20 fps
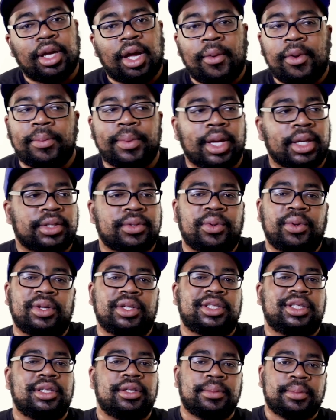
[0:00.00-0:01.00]
I wanna be as cool
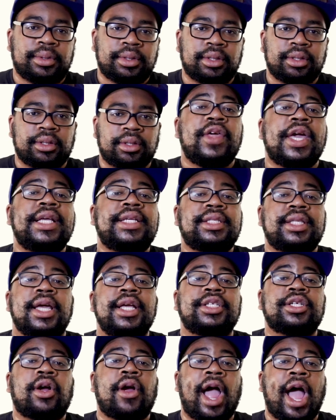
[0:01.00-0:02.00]
as him. These
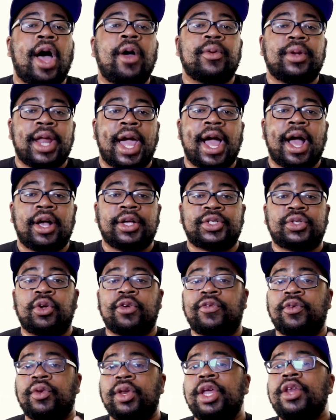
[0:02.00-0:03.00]
things are out now, so
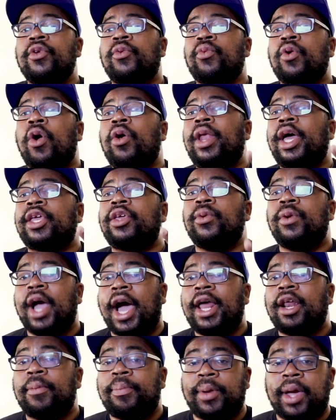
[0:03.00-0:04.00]
if you need to roll like you
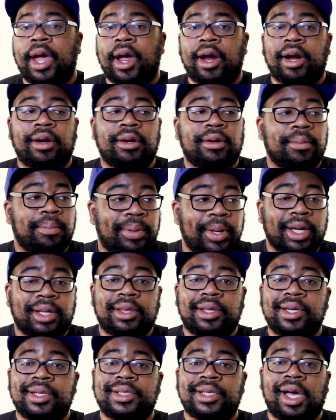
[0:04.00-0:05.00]
got a pair, pick
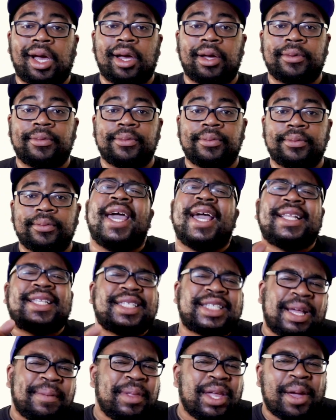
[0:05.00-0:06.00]
these up. It's
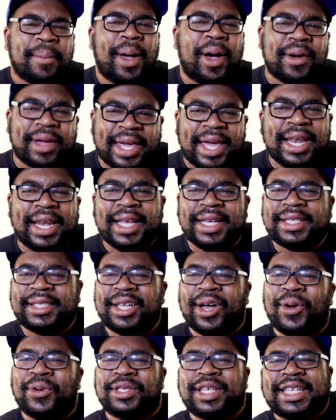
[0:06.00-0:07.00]
something about kidney
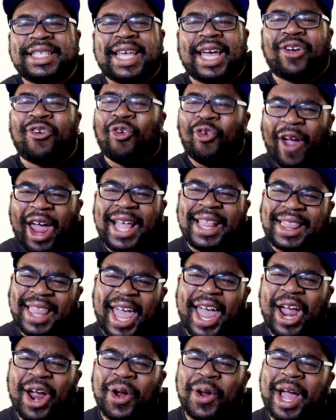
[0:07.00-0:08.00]
stones. It's like right
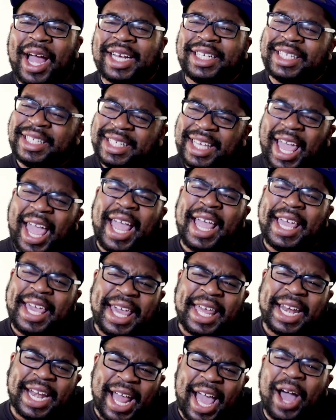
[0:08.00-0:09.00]
there. I just can't
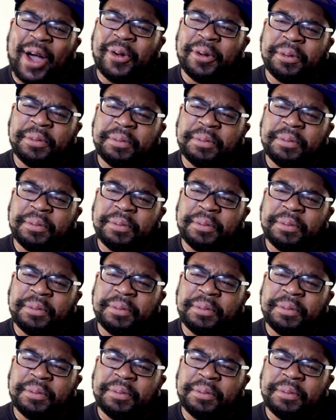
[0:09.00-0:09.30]
get it out.